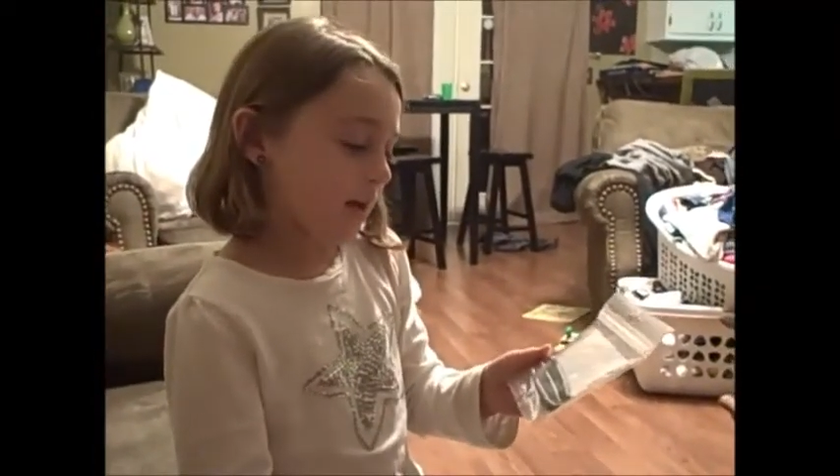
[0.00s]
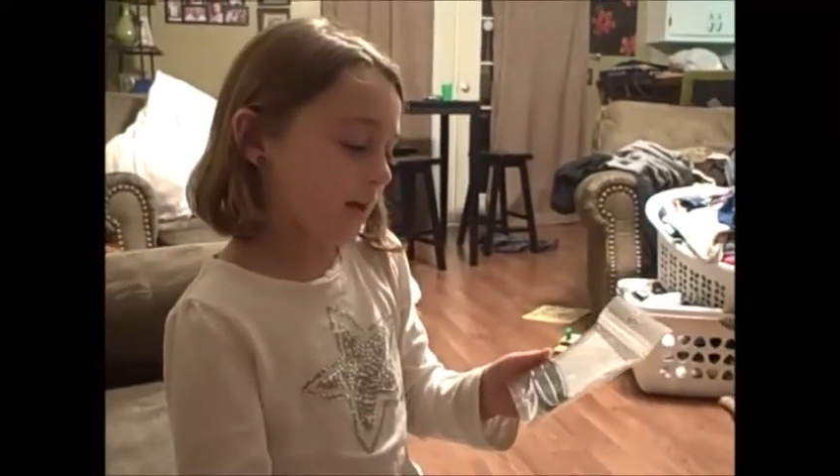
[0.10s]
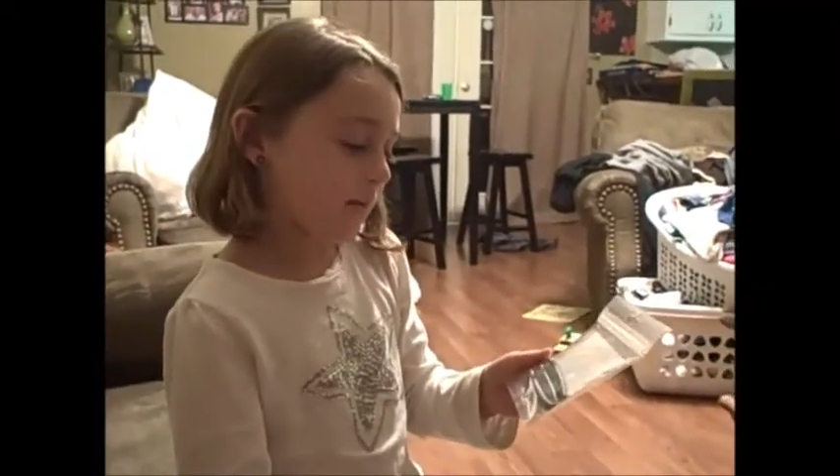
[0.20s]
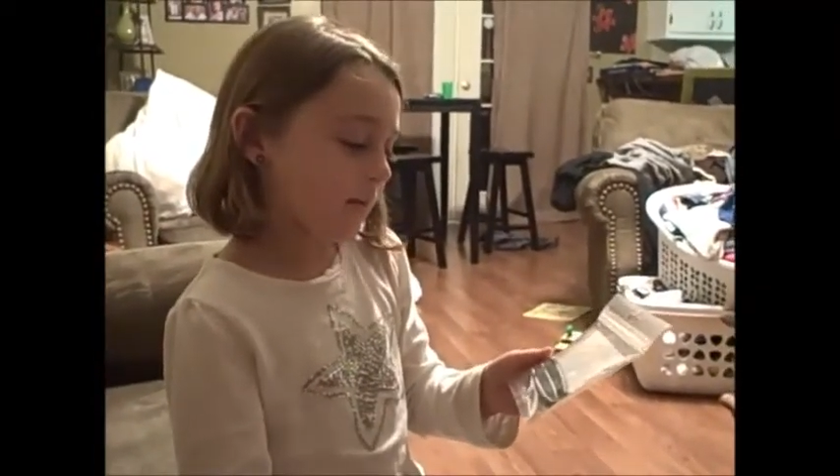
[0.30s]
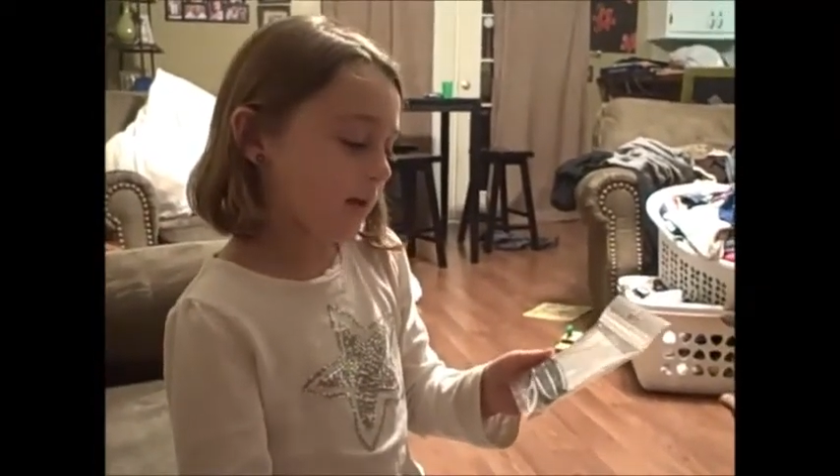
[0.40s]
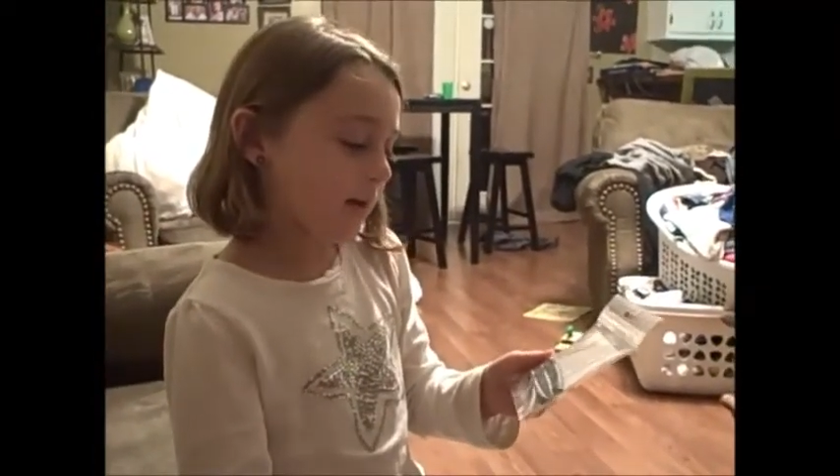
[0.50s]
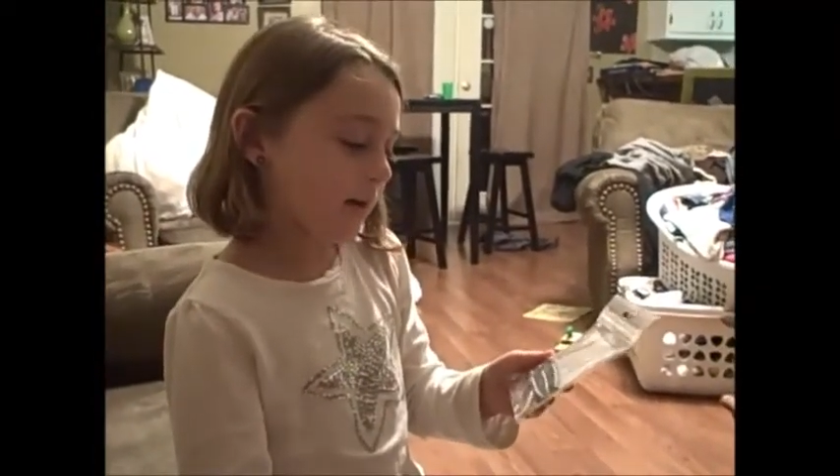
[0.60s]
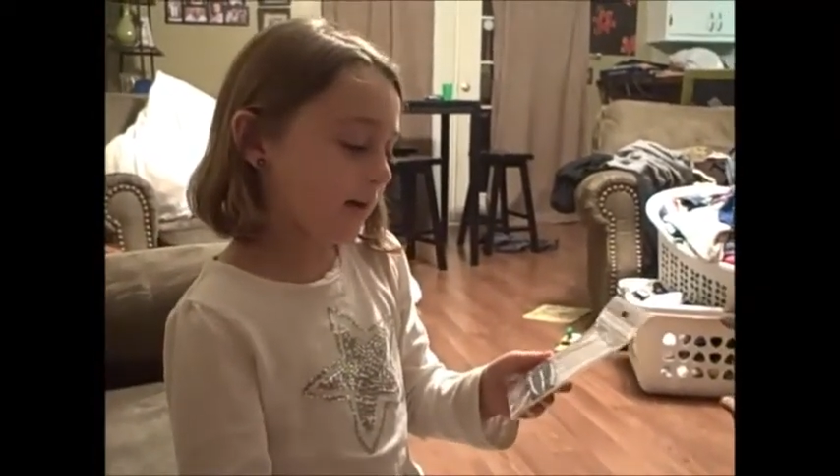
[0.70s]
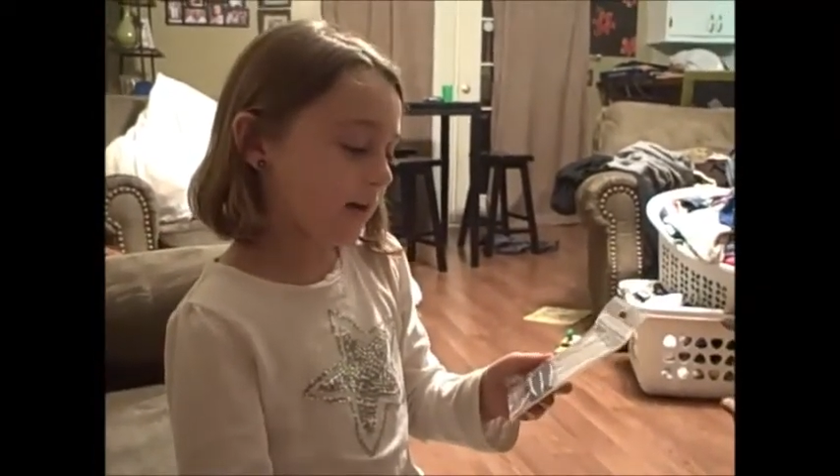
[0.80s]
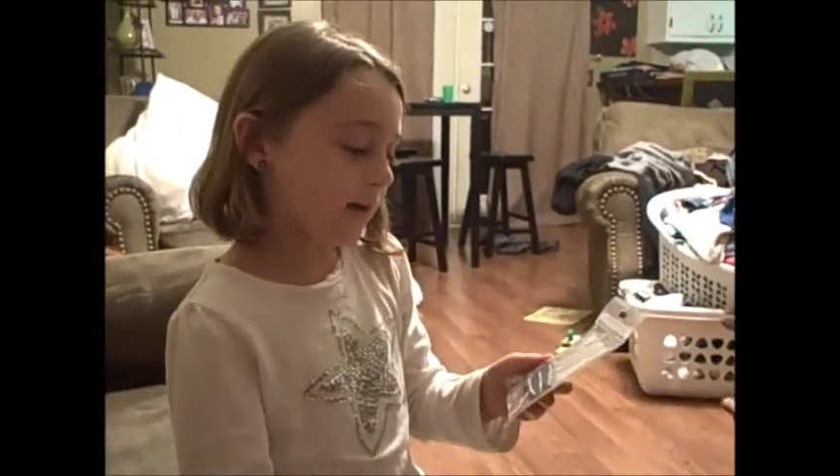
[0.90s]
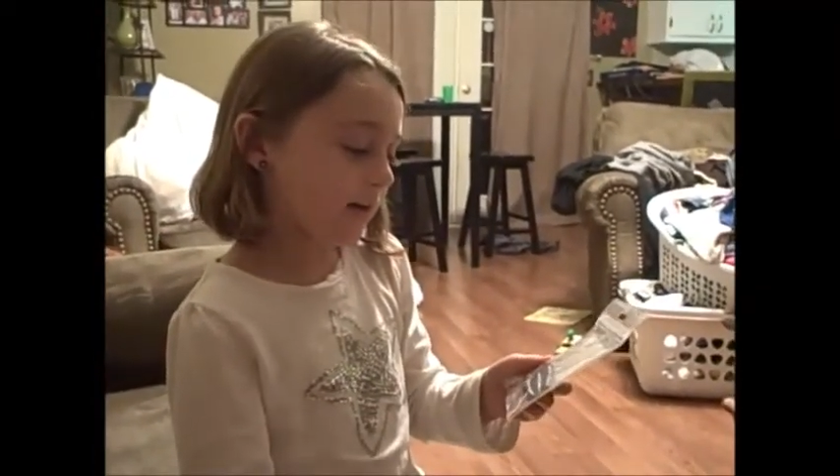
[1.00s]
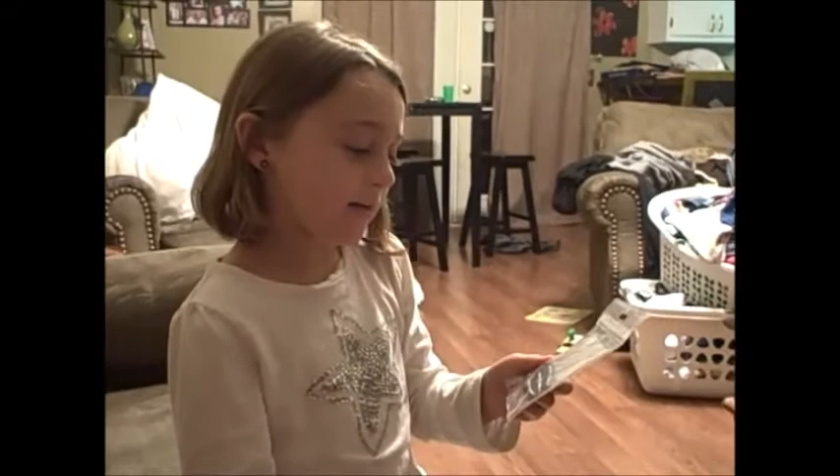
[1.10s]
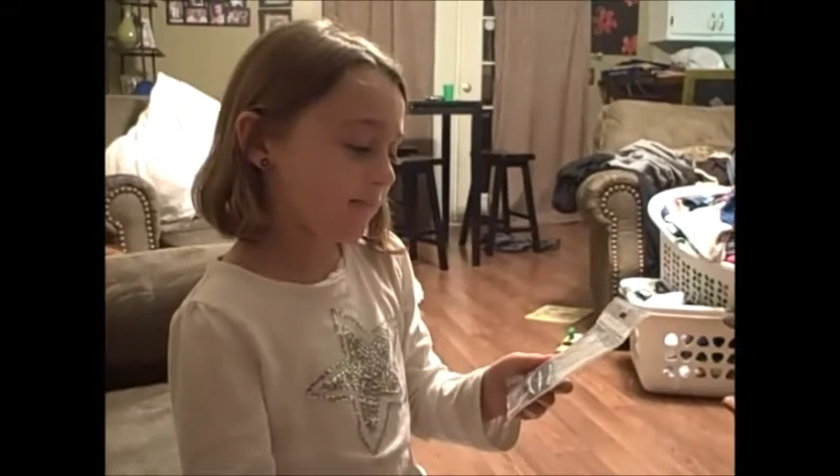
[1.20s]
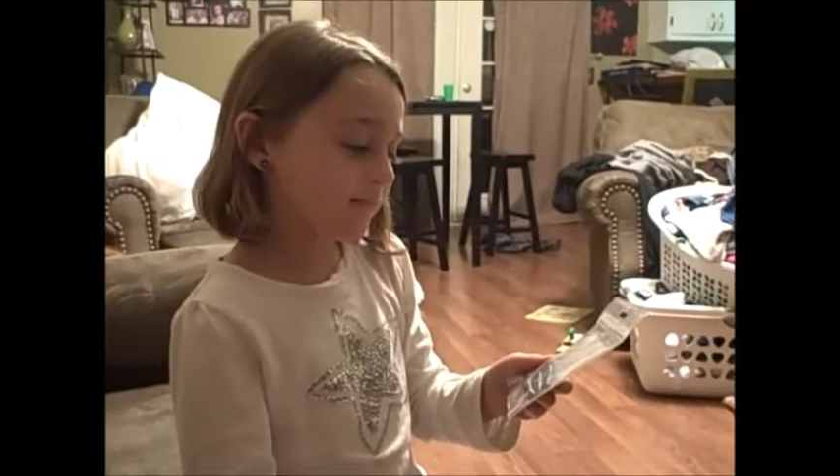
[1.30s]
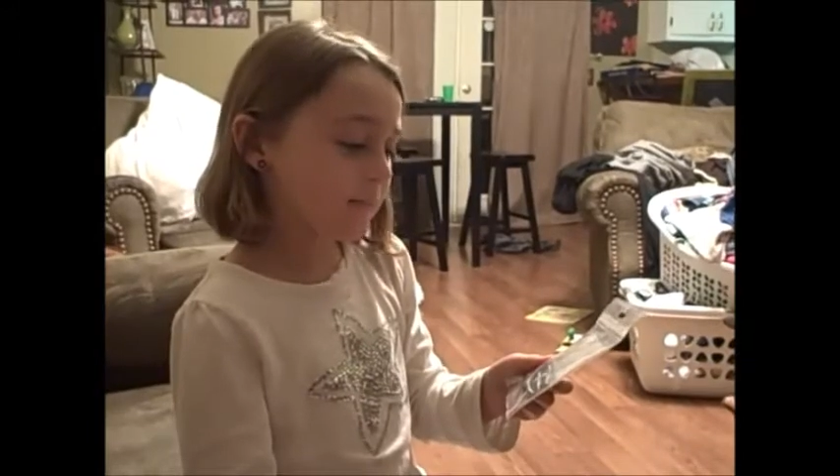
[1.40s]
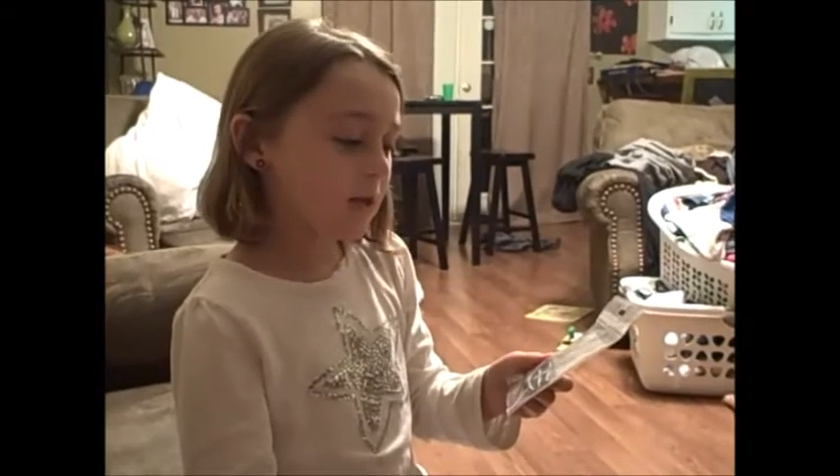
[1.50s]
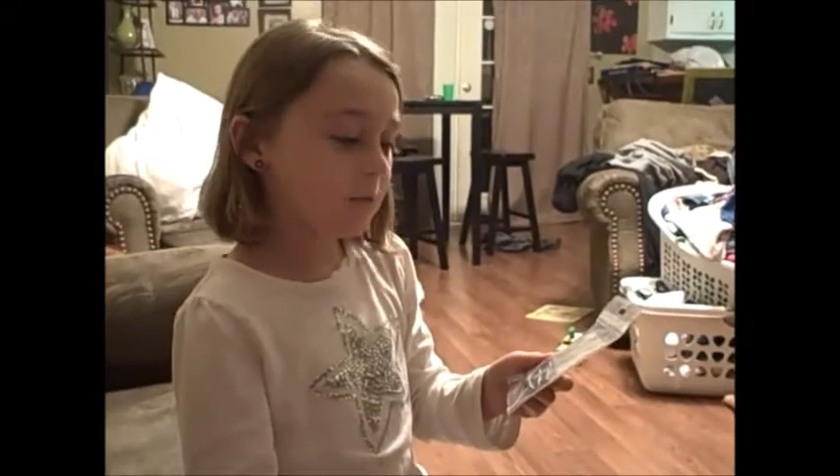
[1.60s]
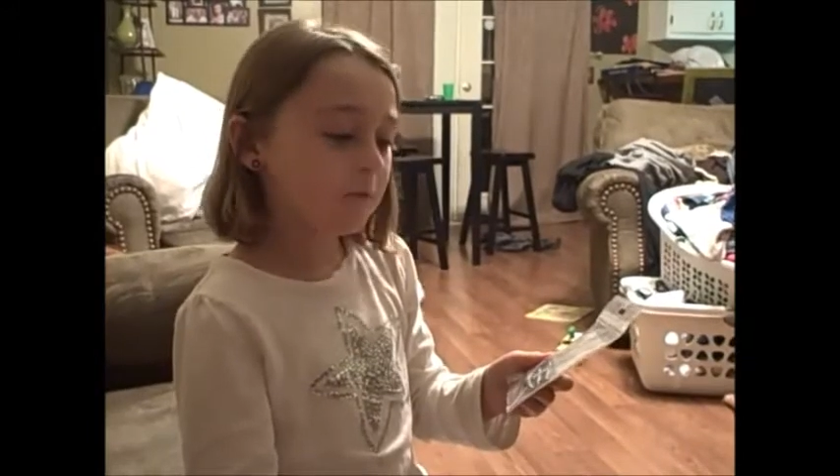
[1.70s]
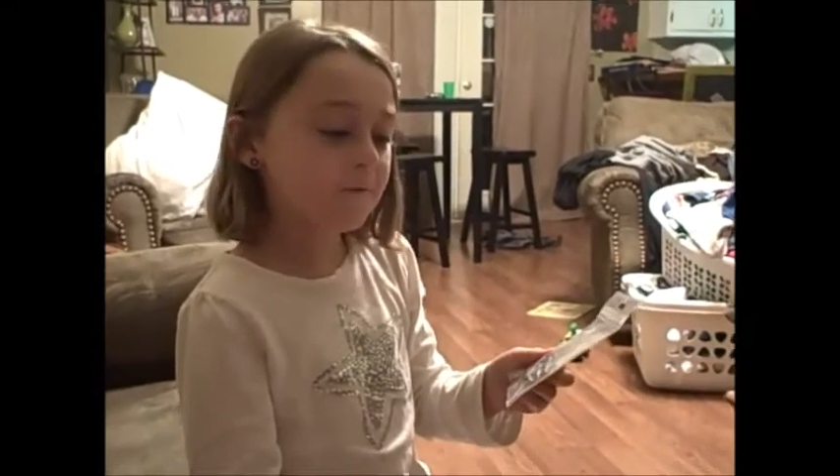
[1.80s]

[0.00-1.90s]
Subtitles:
It would